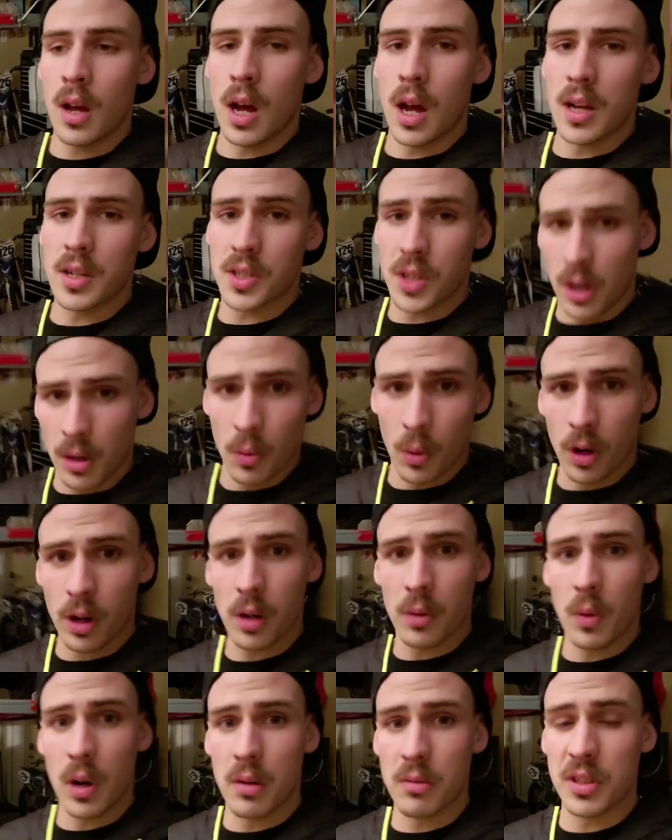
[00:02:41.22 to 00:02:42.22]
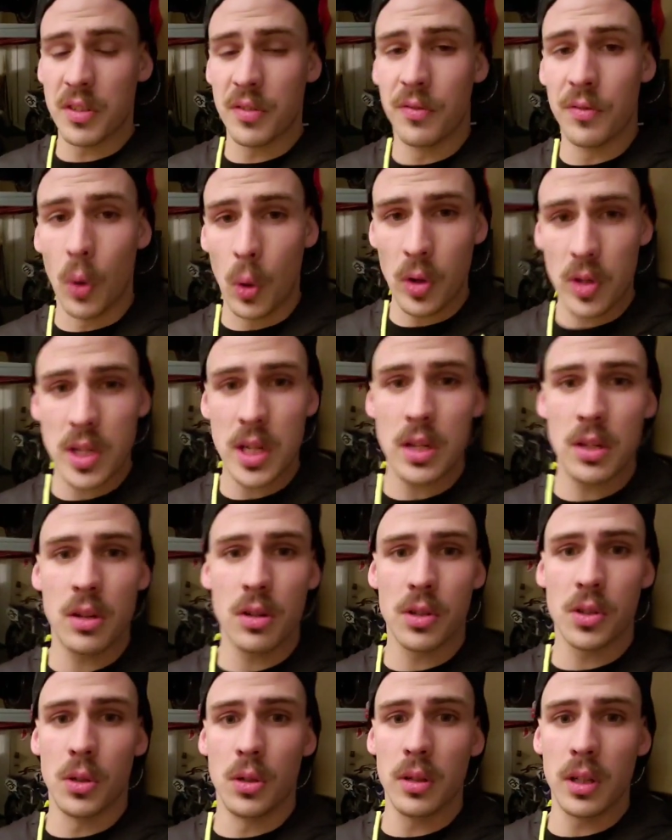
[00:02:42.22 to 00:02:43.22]
I started working when I was 14
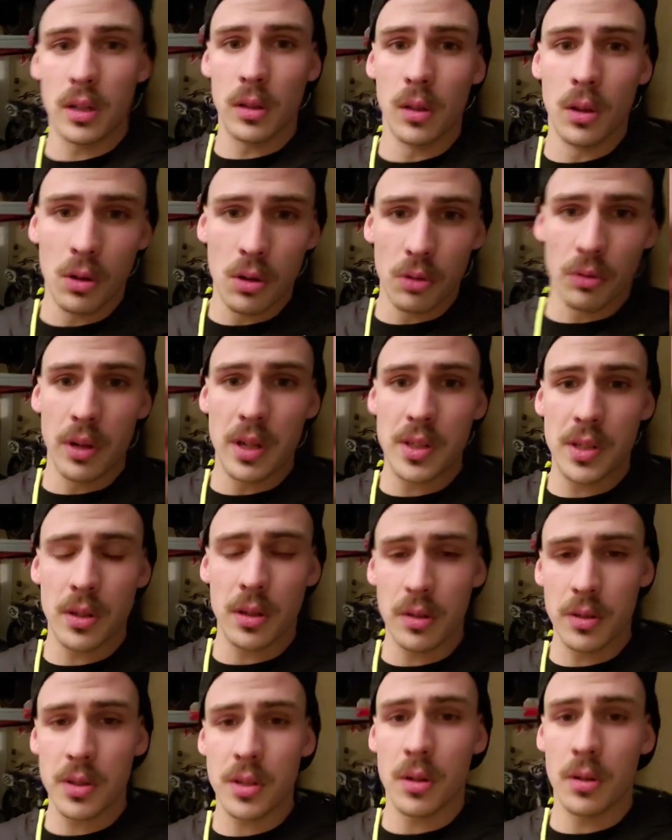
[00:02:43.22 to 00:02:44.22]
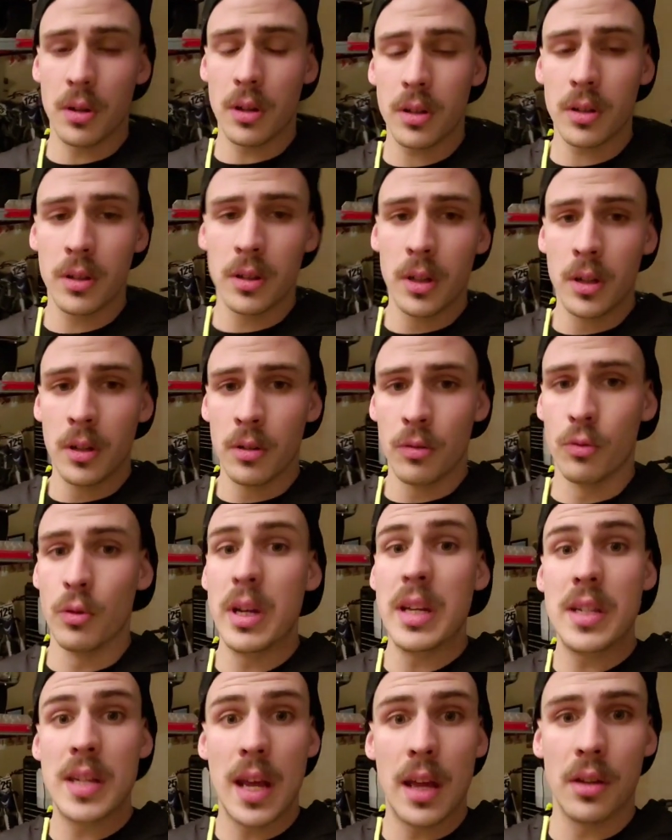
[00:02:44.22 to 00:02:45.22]
years old at a local retail store,
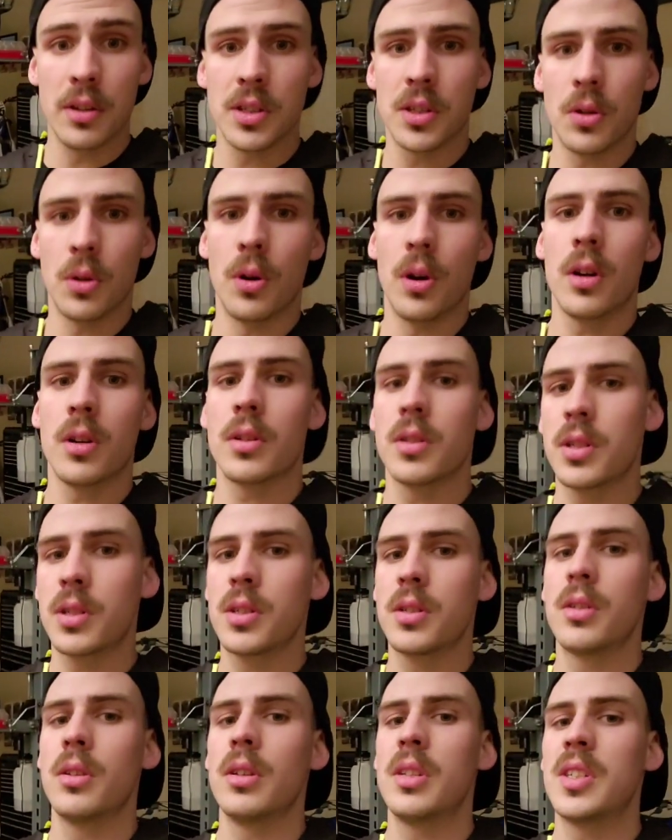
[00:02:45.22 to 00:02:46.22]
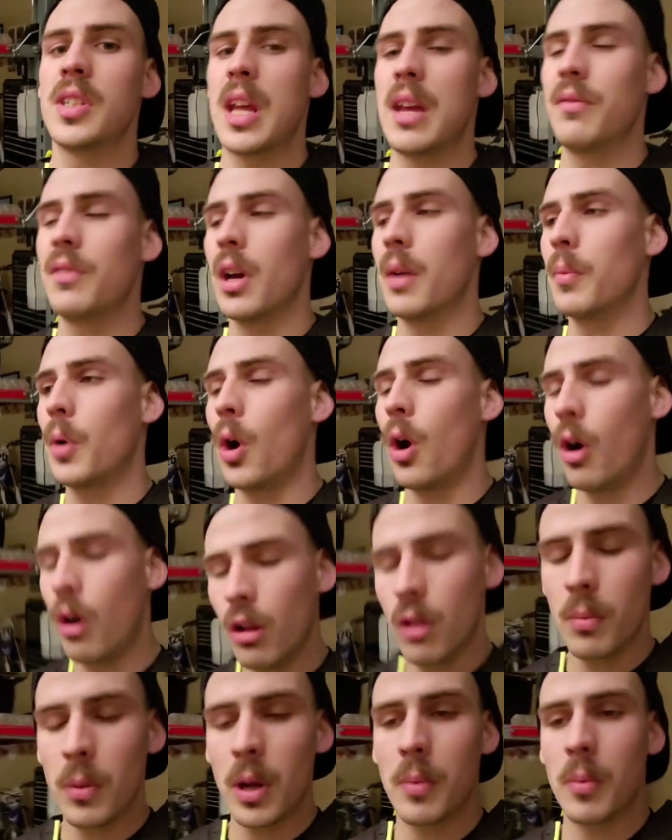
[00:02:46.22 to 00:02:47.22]
saved up
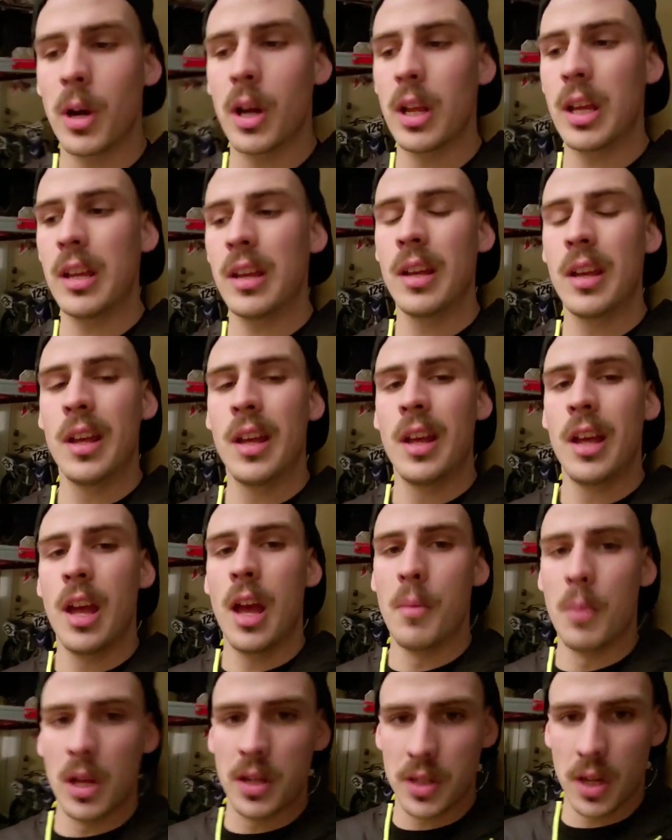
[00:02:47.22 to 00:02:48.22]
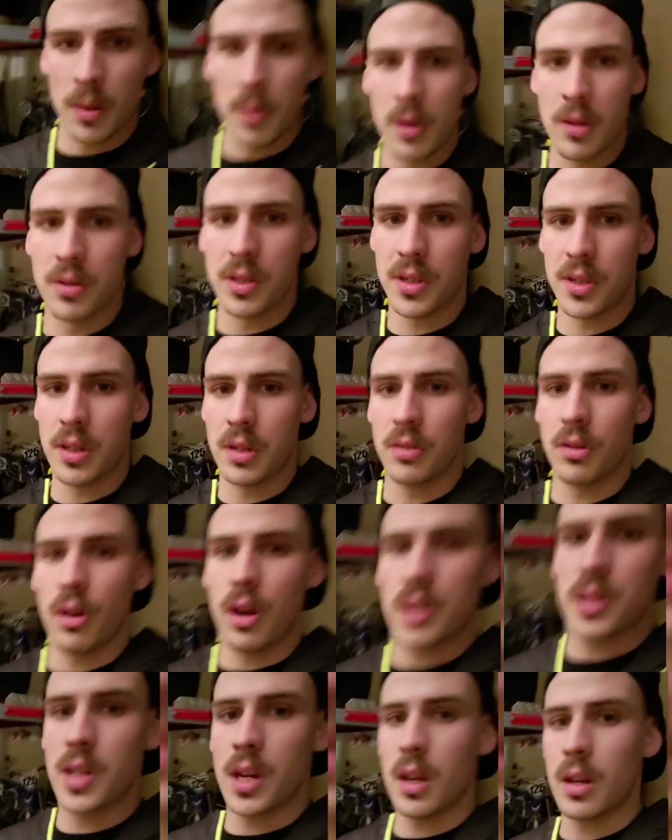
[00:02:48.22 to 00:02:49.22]
all of my money, and by the time I was in
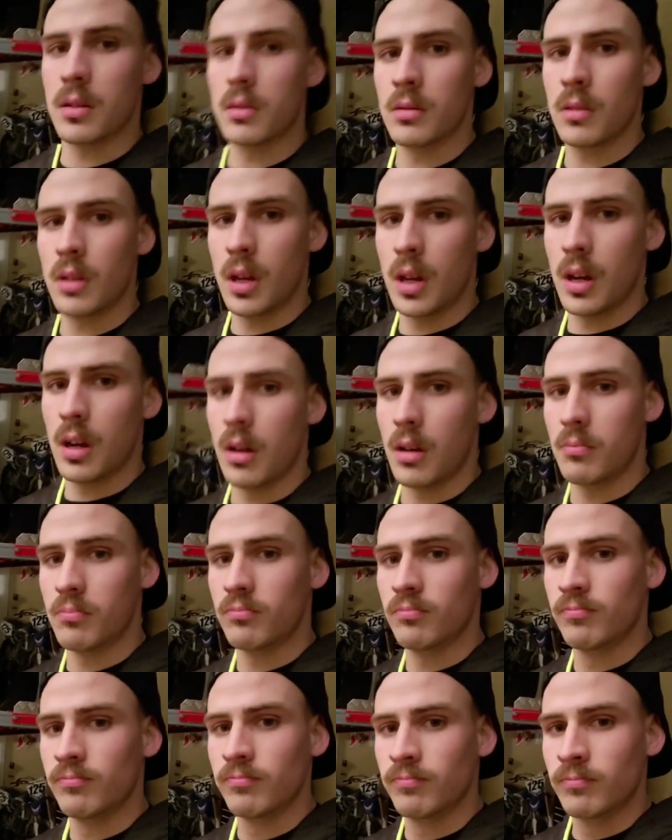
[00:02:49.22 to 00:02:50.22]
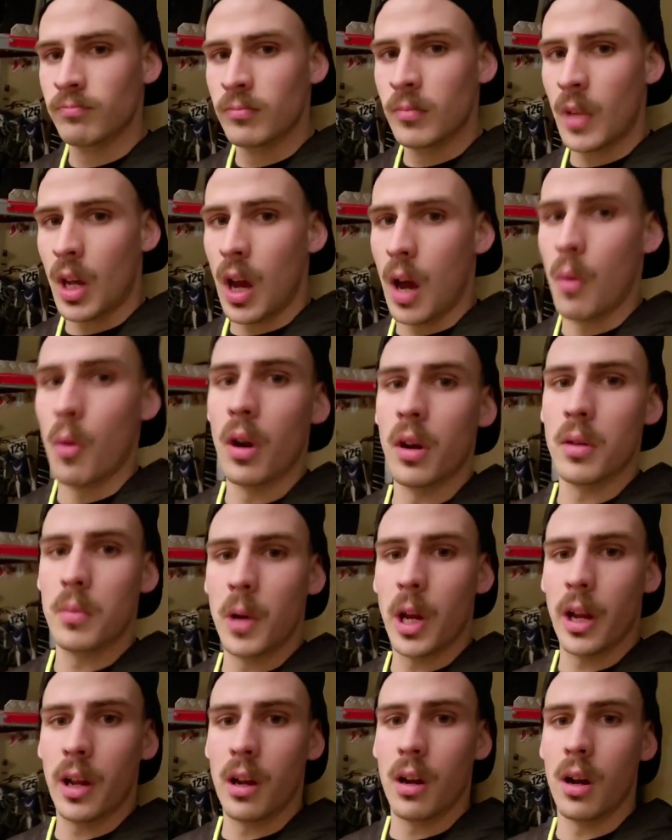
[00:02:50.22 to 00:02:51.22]
grade 10, I wanted to
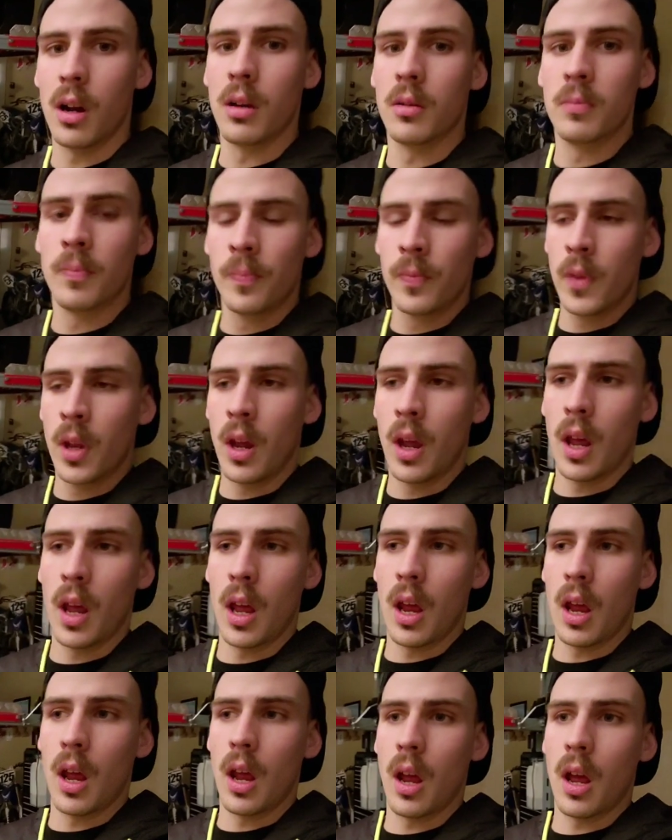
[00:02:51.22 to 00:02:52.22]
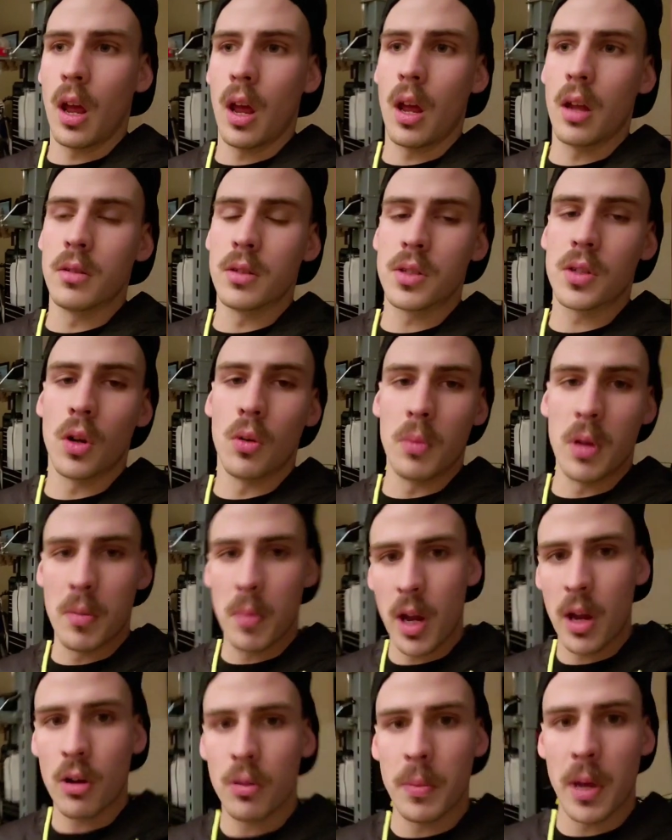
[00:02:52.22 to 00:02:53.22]
buy a car. And so me
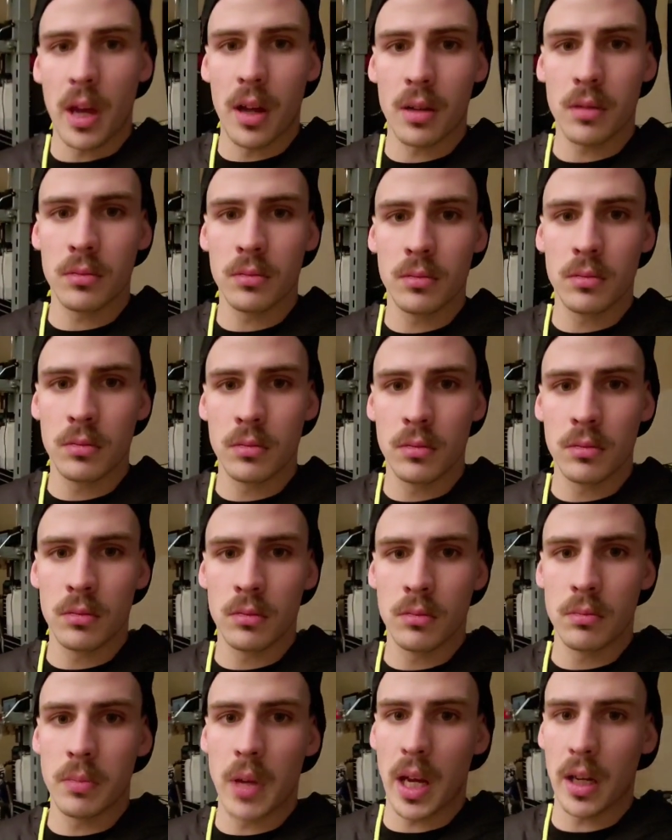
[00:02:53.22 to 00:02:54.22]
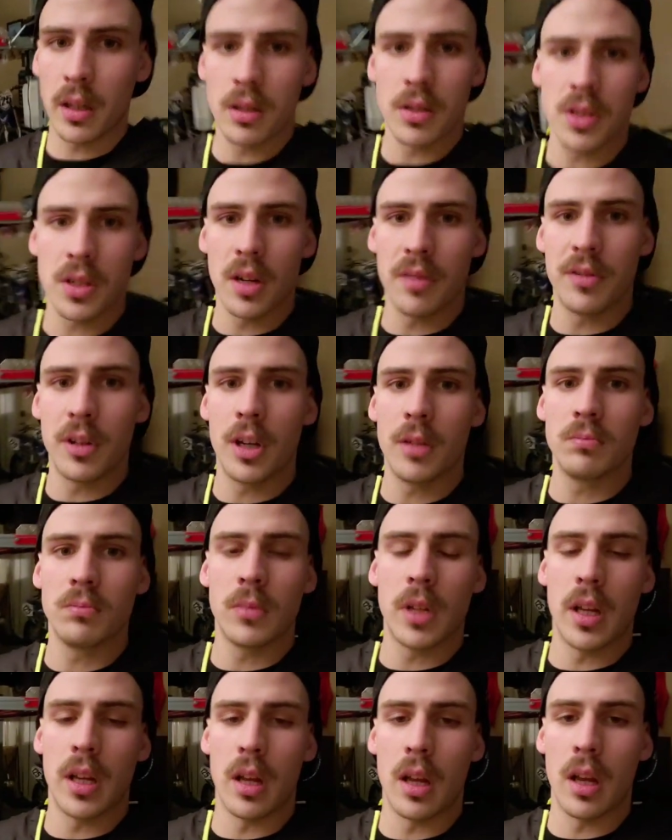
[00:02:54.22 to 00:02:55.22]
and my old man packed our stuff
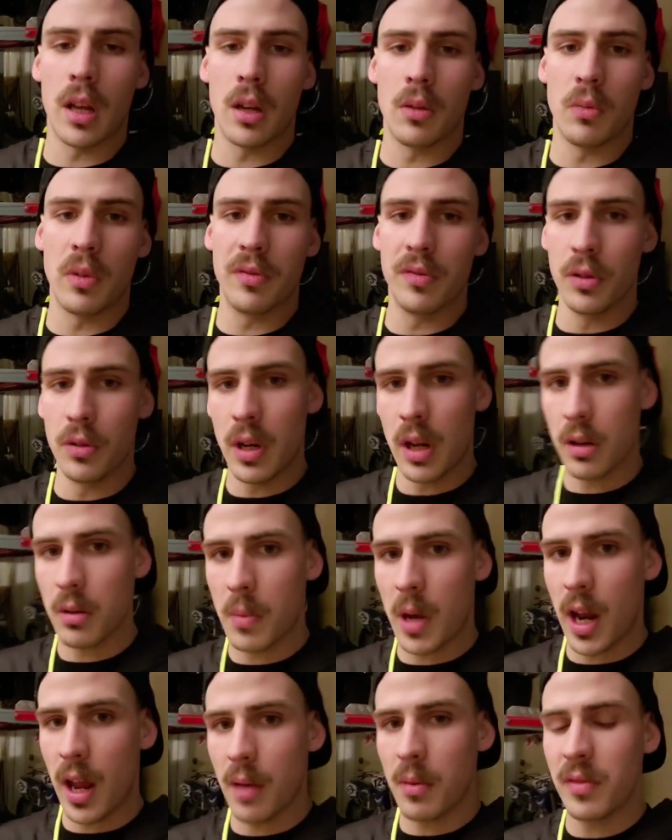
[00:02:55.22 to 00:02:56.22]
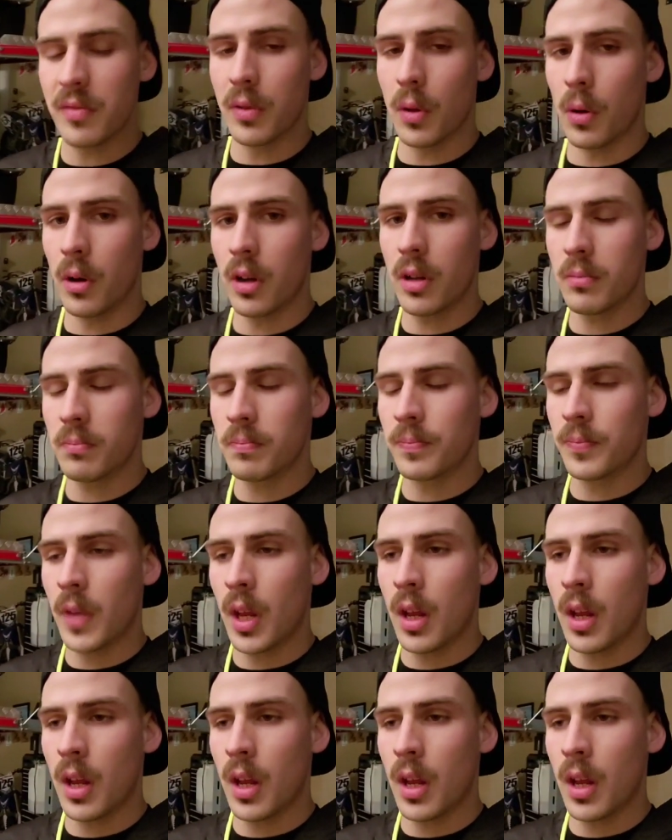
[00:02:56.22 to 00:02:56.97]
up, and we flew down to Miami, Florida,